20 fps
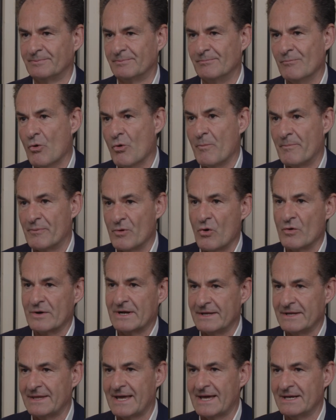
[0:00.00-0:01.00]
more
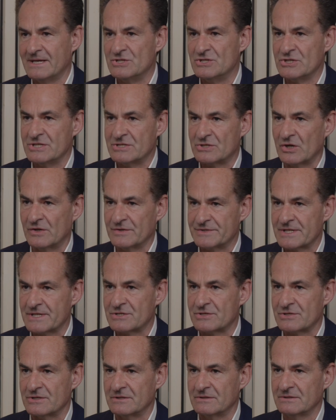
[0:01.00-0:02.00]
broadly, the energy
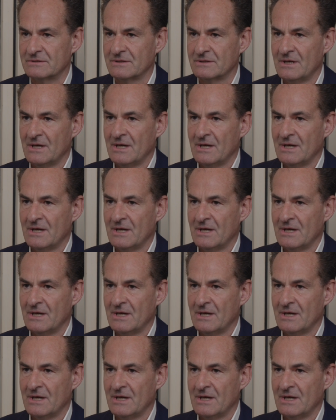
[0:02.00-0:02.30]
transition,